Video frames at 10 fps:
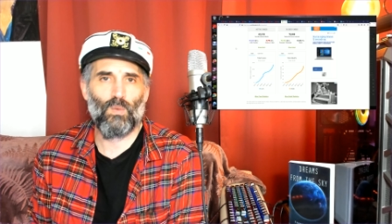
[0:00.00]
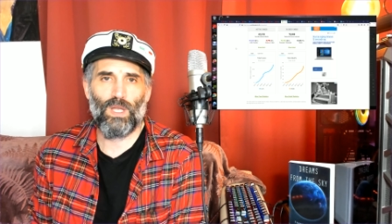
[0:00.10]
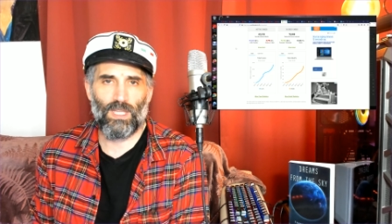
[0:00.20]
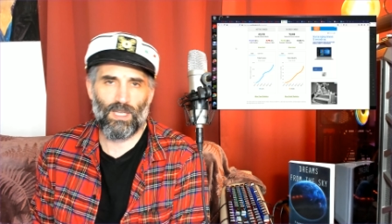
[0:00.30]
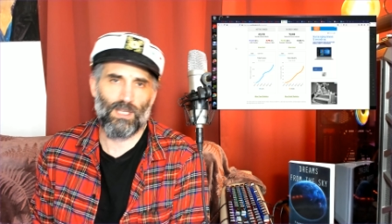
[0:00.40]

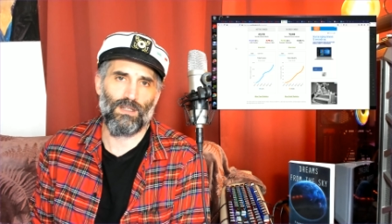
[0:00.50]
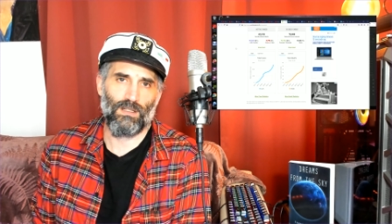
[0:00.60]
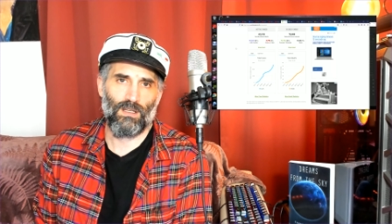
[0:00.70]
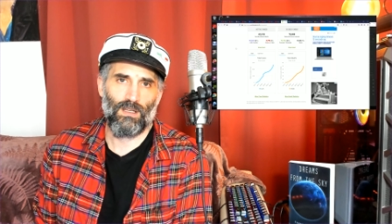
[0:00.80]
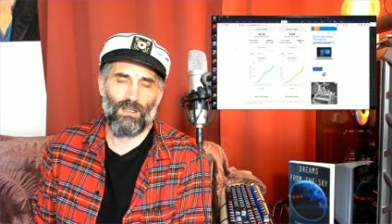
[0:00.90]
week in.
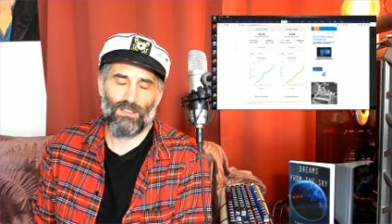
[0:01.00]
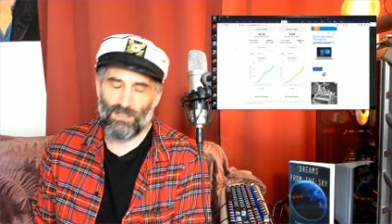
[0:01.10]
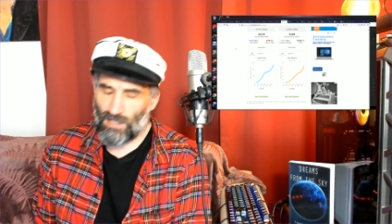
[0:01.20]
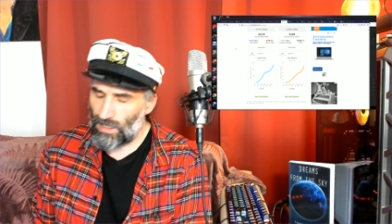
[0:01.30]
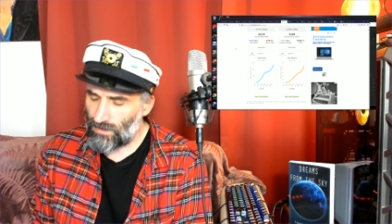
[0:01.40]

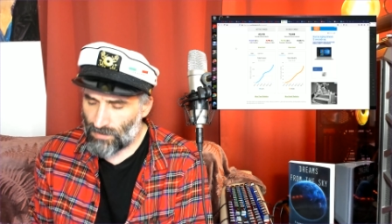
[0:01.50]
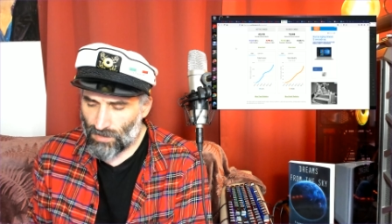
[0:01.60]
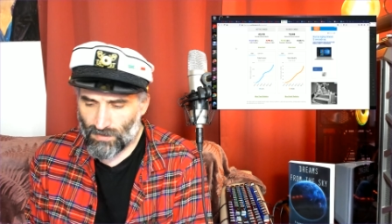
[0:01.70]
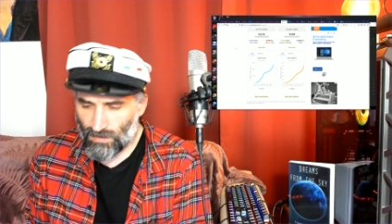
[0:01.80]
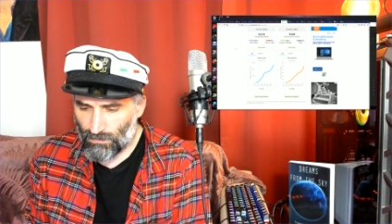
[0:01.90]
Let's
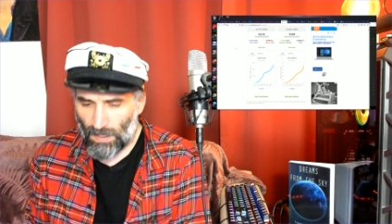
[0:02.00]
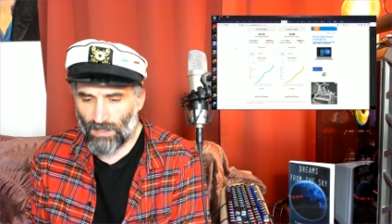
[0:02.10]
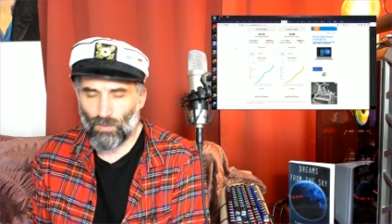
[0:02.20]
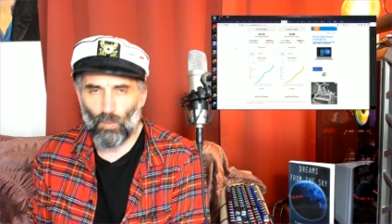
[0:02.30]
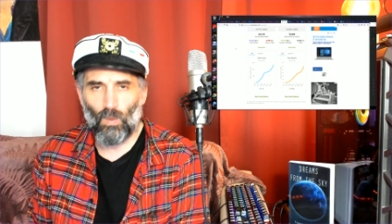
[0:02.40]
just
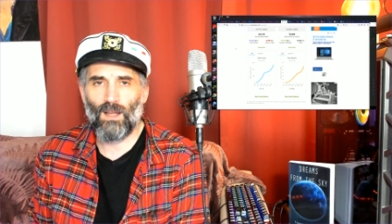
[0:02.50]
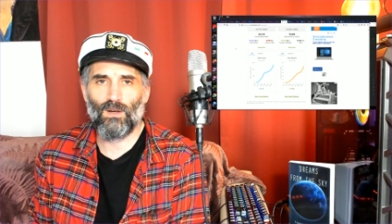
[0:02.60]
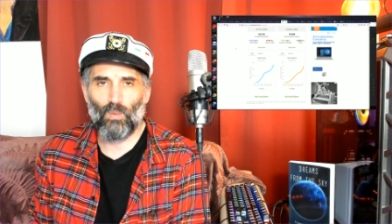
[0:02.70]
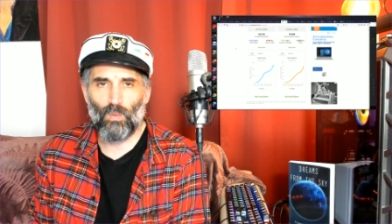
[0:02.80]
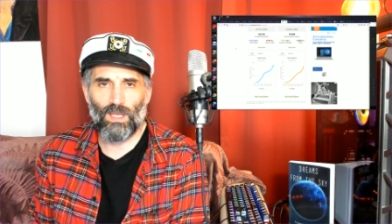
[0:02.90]
spend
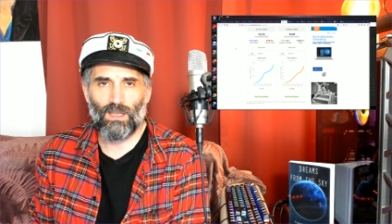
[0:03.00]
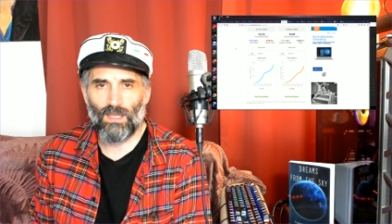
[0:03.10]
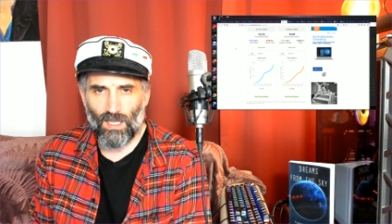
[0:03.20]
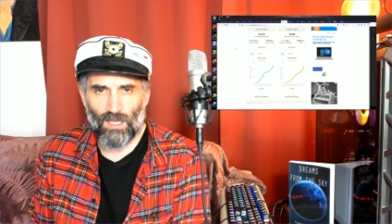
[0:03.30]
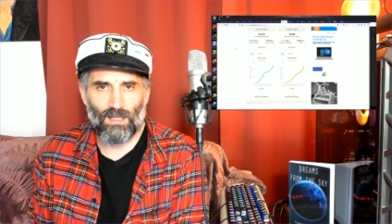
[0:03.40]
one
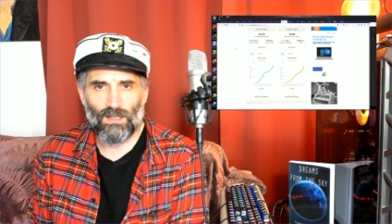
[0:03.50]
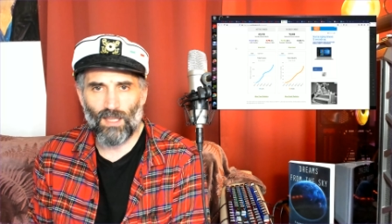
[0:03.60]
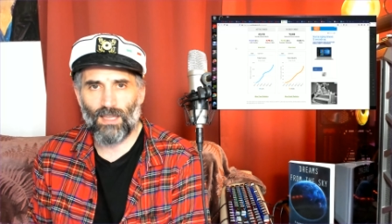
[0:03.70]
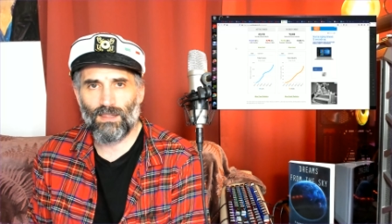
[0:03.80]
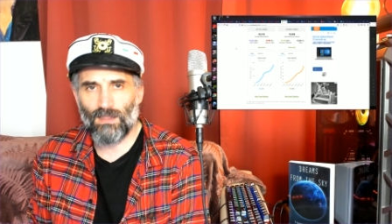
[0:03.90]
week in,
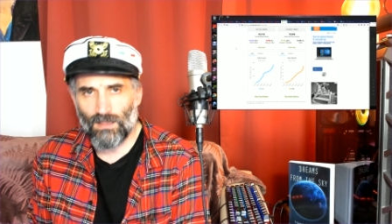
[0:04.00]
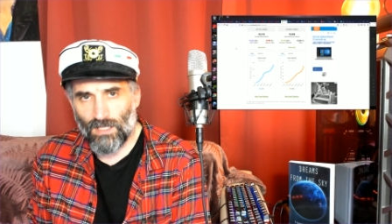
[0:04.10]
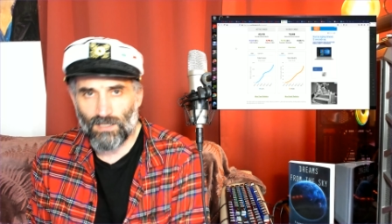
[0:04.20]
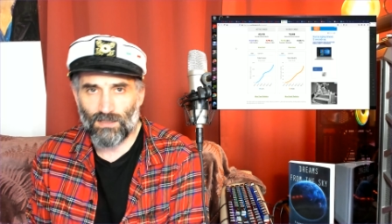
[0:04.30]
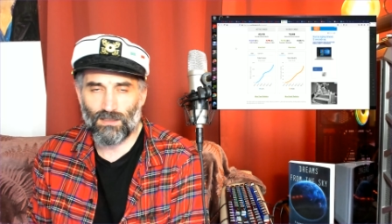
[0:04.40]
at
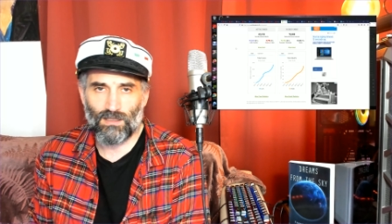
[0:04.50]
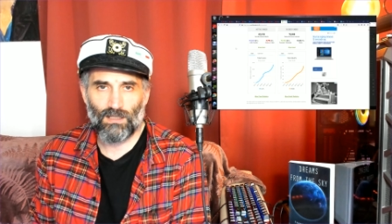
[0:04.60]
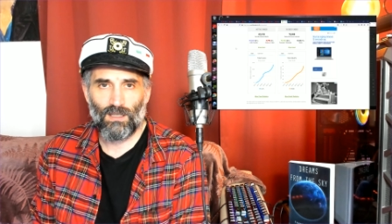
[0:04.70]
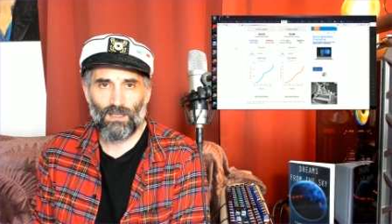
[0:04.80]
least.